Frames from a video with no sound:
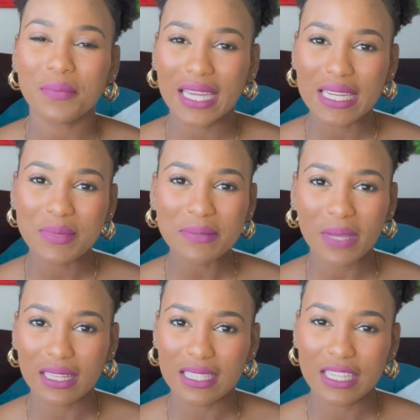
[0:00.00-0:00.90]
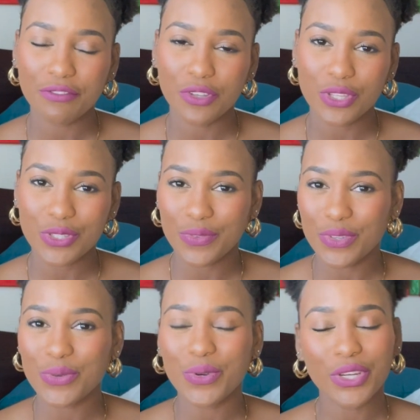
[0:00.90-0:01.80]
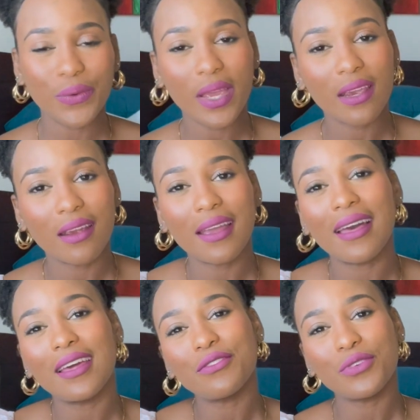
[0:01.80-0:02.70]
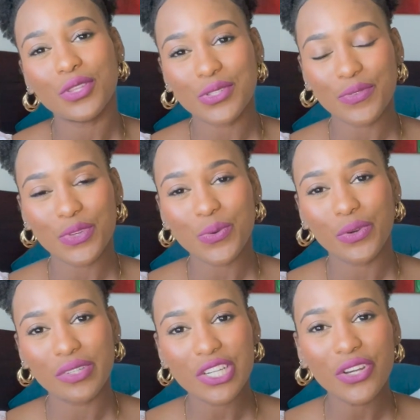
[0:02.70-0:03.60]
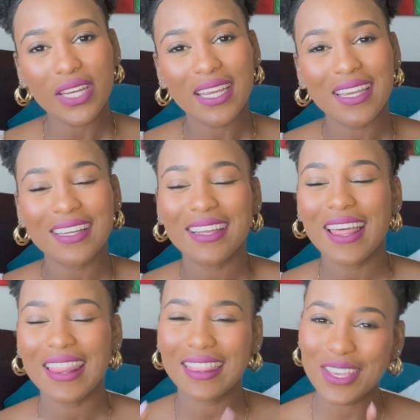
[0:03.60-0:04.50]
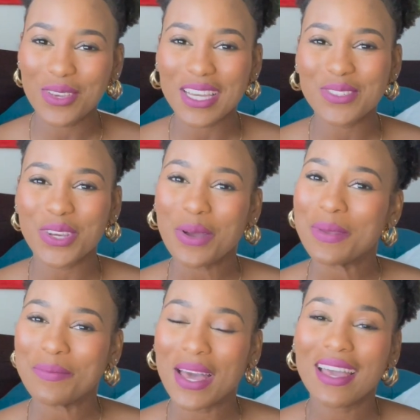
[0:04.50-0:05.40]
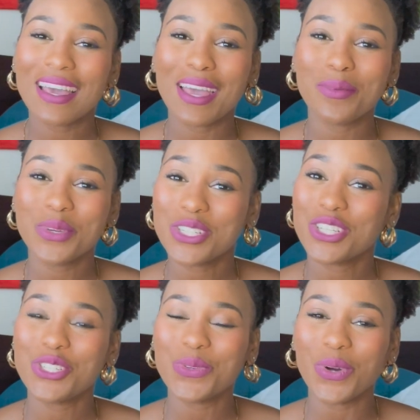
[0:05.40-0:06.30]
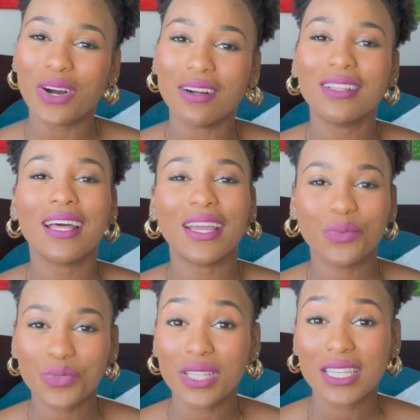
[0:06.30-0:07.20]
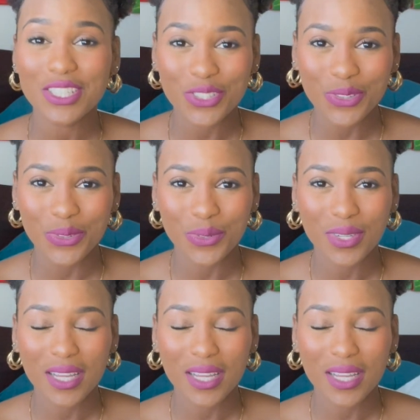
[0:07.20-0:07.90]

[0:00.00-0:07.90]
My name is Melanie, for those of you who are new here, and for those of you who are returning, thank you guys for coming back. I appreciate you all, I really do.